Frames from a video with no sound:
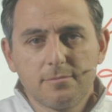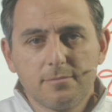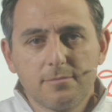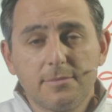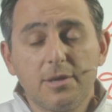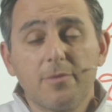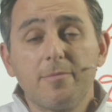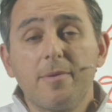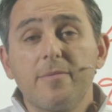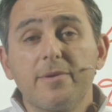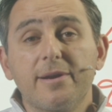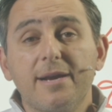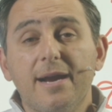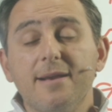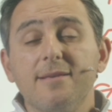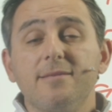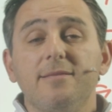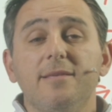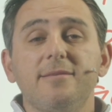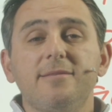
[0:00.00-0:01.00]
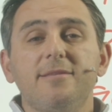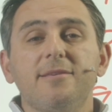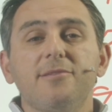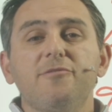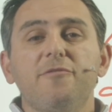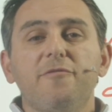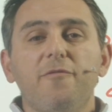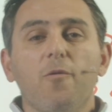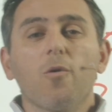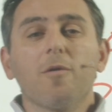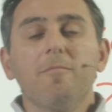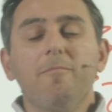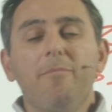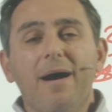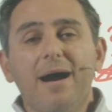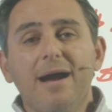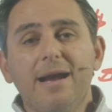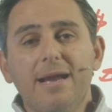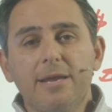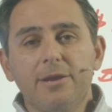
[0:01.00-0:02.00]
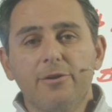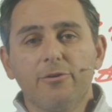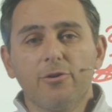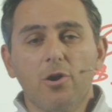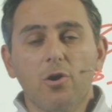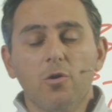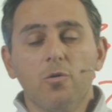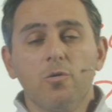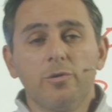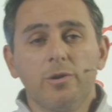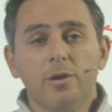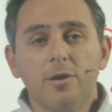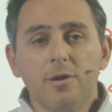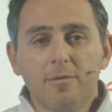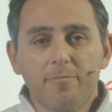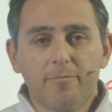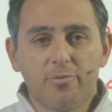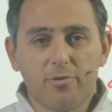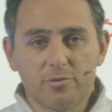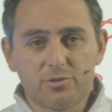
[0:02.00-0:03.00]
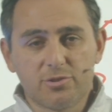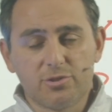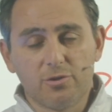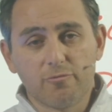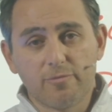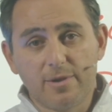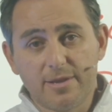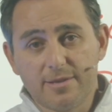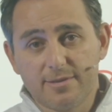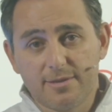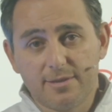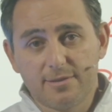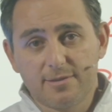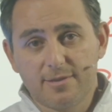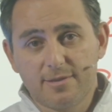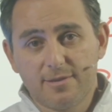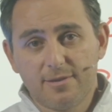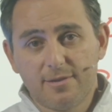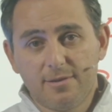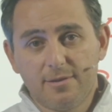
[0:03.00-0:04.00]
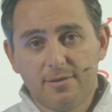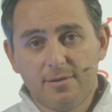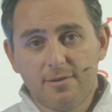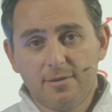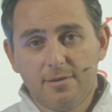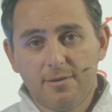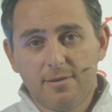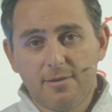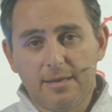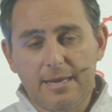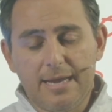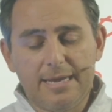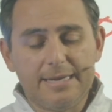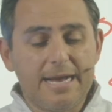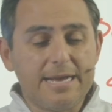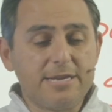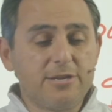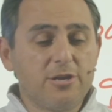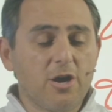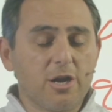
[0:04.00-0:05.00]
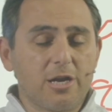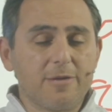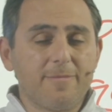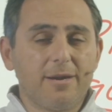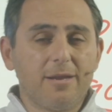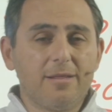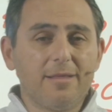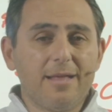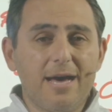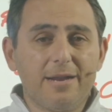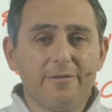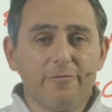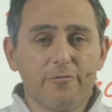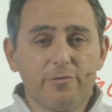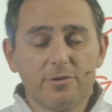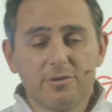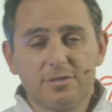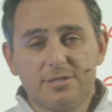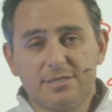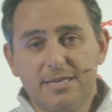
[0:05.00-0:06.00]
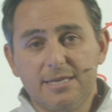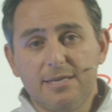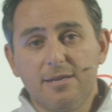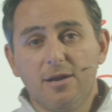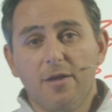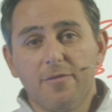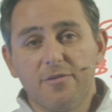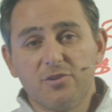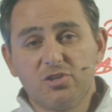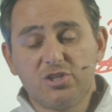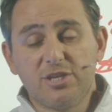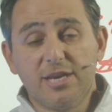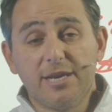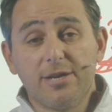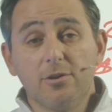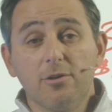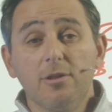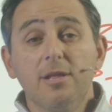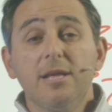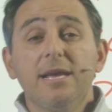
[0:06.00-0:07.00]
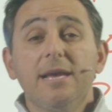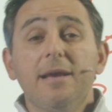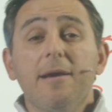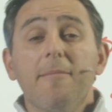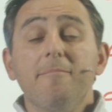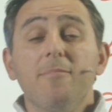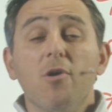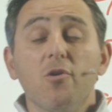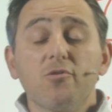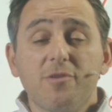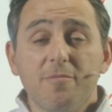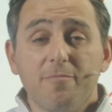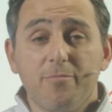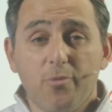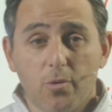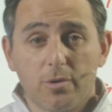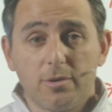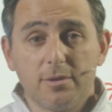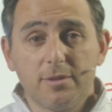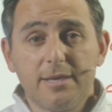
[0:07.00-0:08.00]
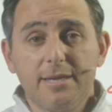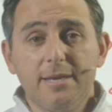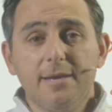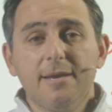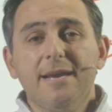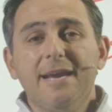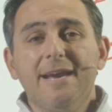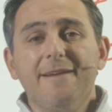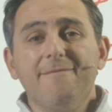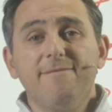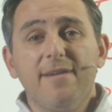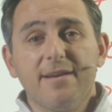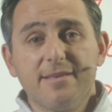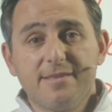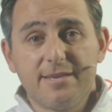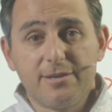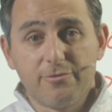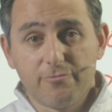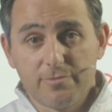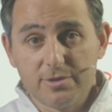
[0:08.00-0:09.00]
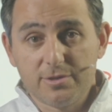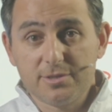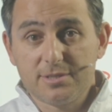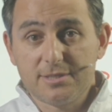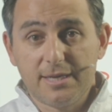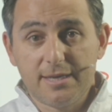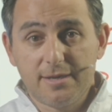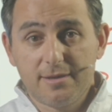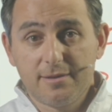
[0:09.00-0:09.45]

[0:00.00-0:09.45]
Now remember, guys, this is for buying your own personal residence. And I talk about a lot of real estate on this channel. Most importantly, investing in real estate.